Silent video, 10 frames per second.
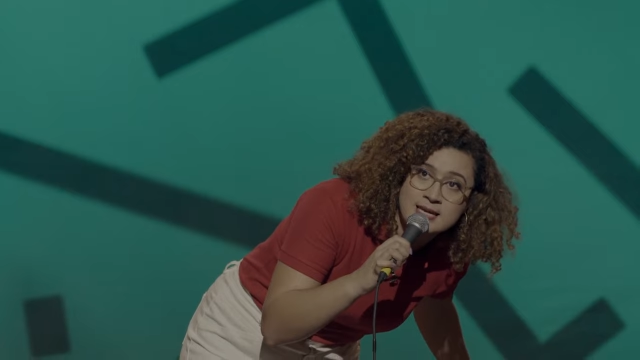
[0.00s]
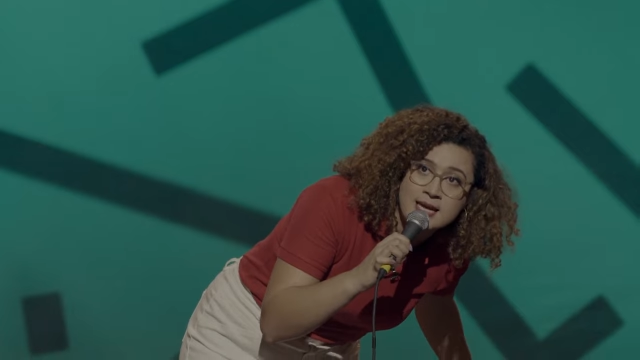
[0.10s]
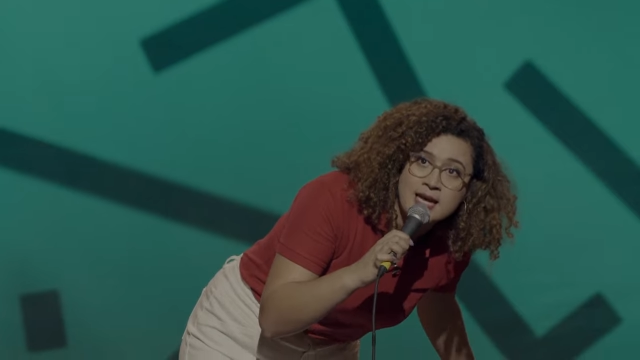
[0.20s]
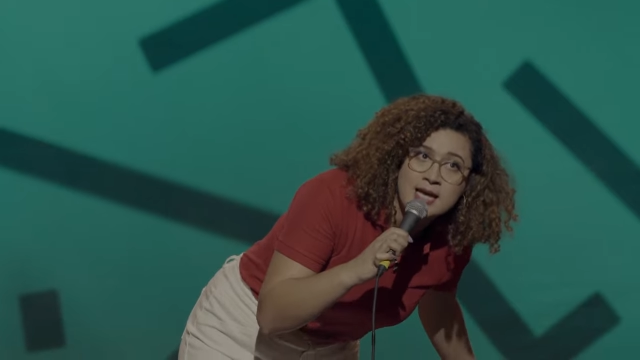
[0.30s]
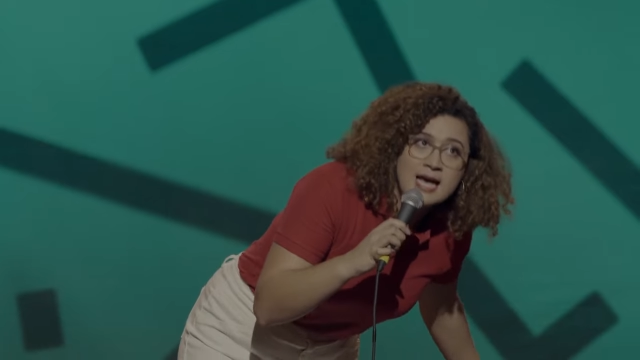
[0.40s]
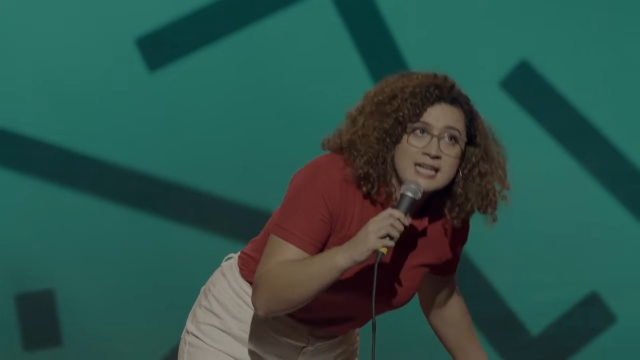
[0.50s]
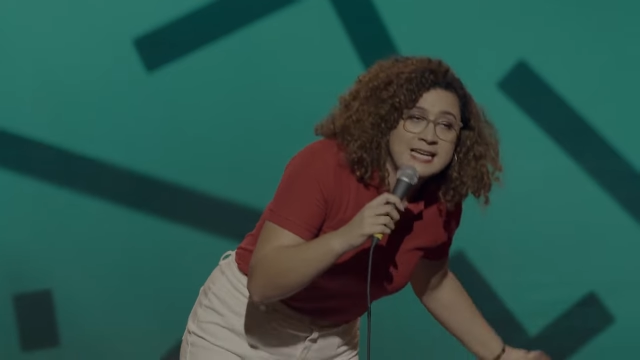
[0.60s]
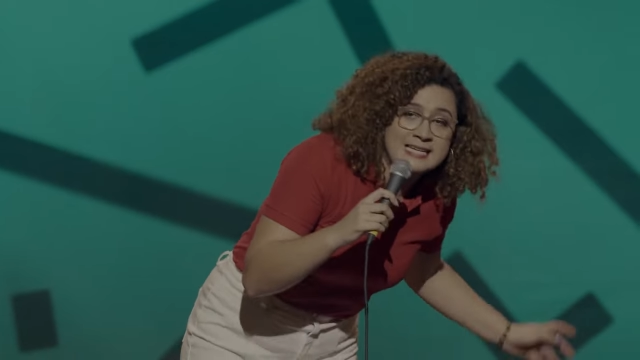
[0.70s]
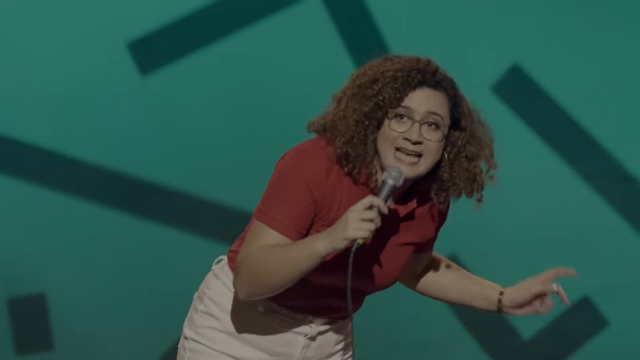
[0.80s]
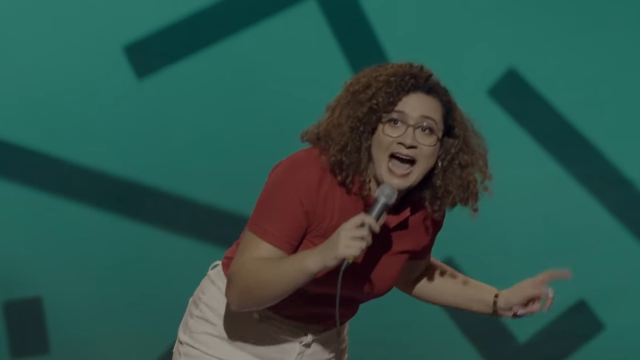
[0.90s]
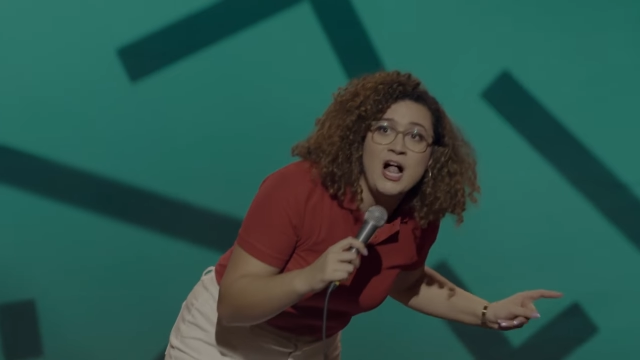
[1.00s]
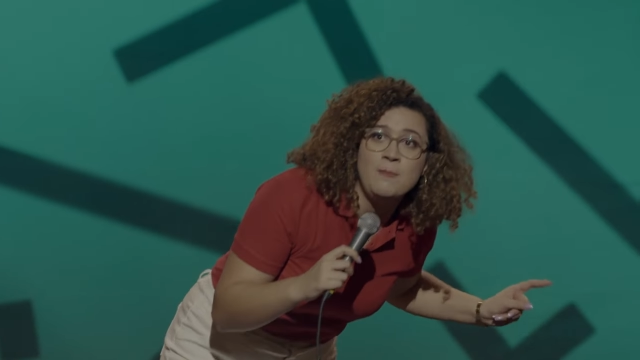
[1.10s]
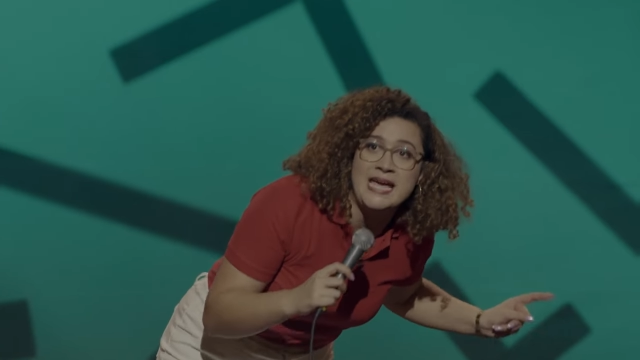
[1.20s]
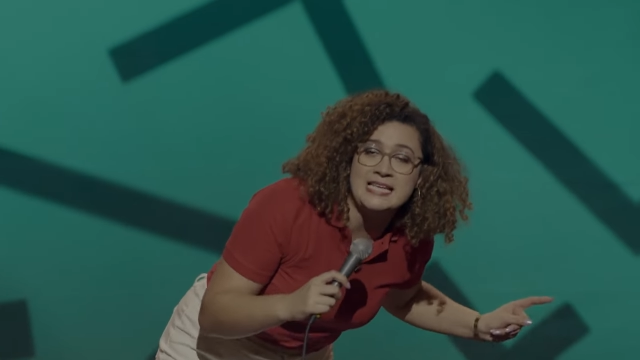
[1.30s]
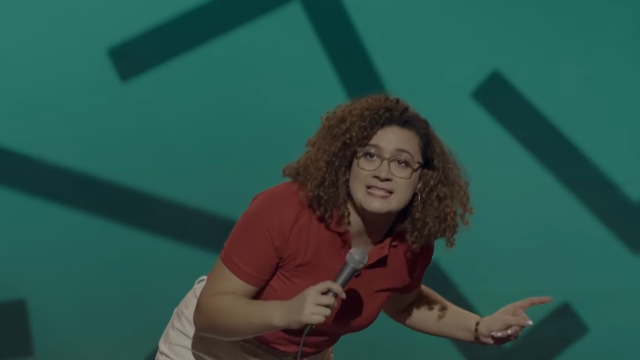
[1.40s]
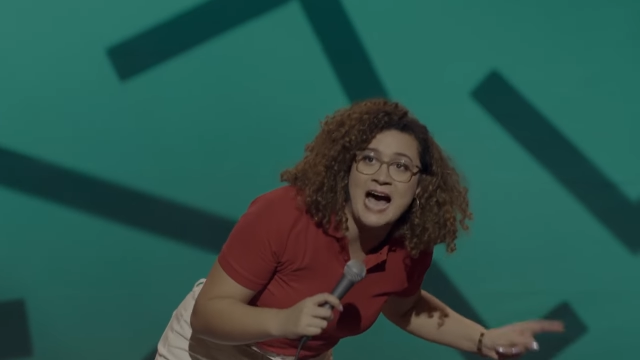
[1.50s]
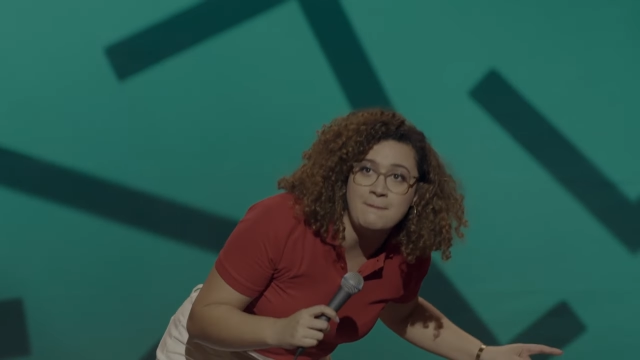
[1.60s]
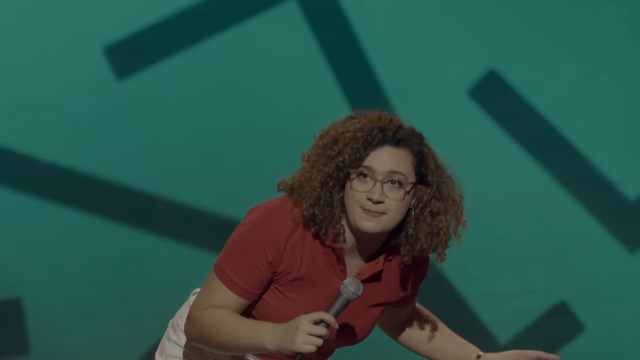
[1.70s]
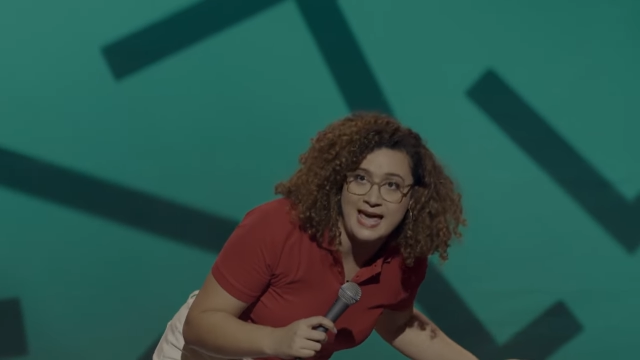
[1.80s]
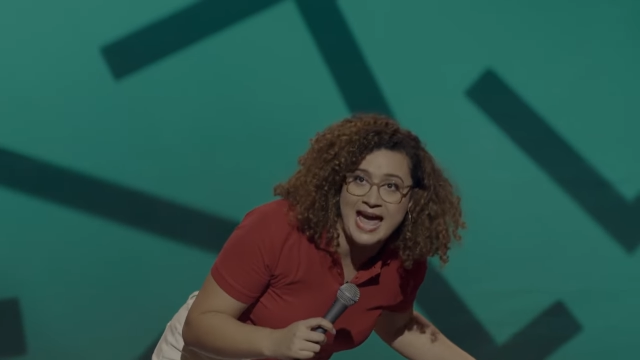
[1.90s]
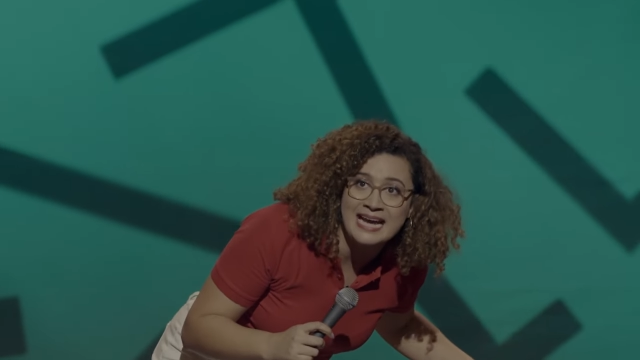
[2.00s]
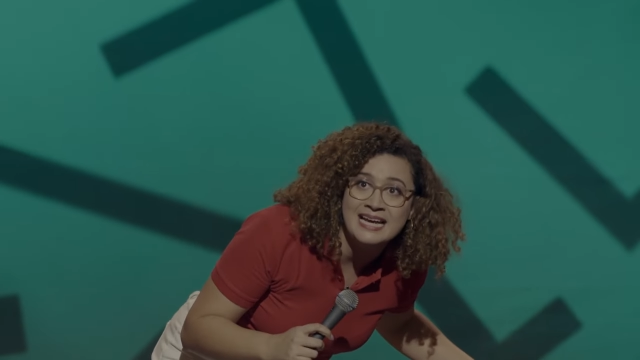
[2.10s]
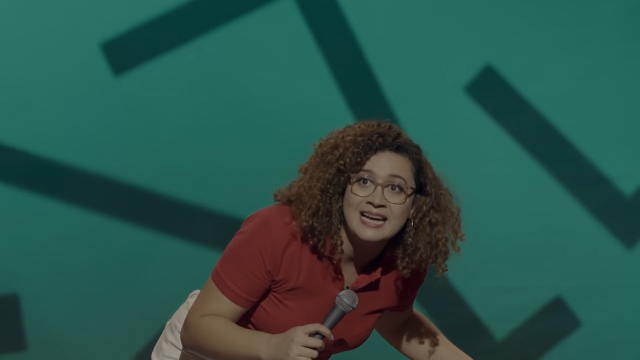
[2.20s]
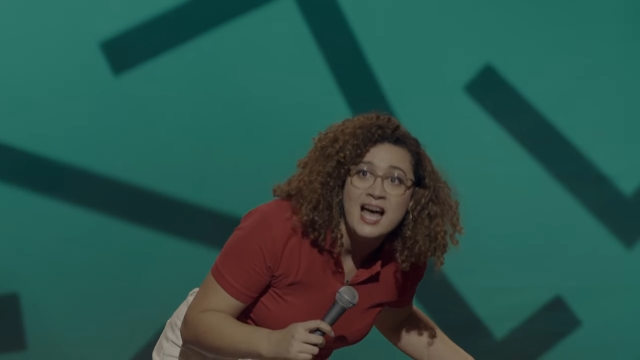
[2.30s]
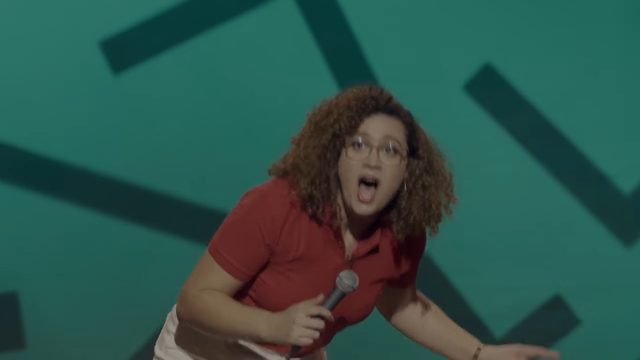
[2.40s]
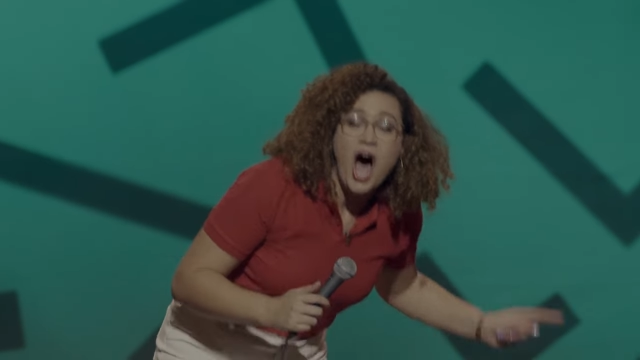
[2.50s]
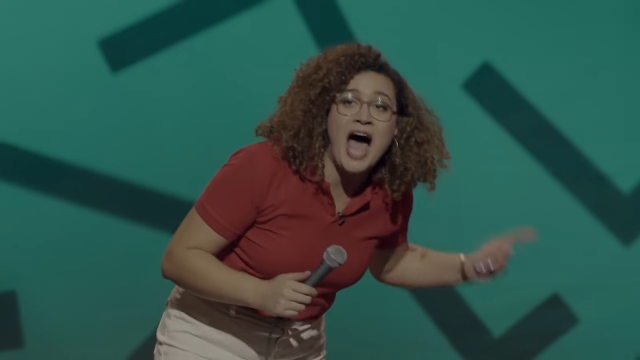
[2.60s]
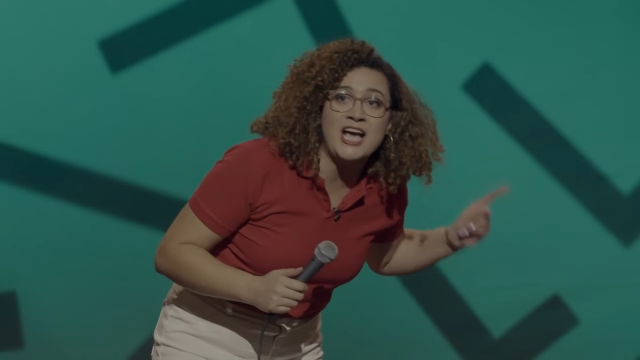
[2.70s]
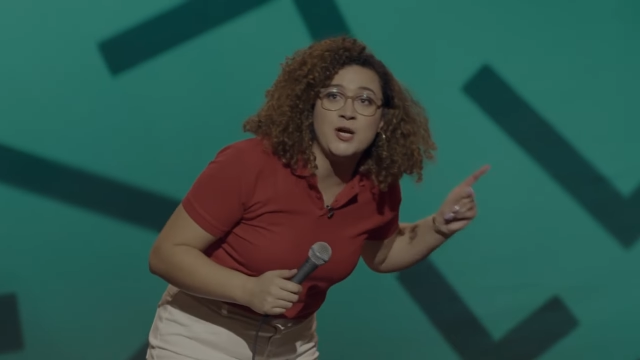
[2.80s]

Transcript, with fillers: to tell me something I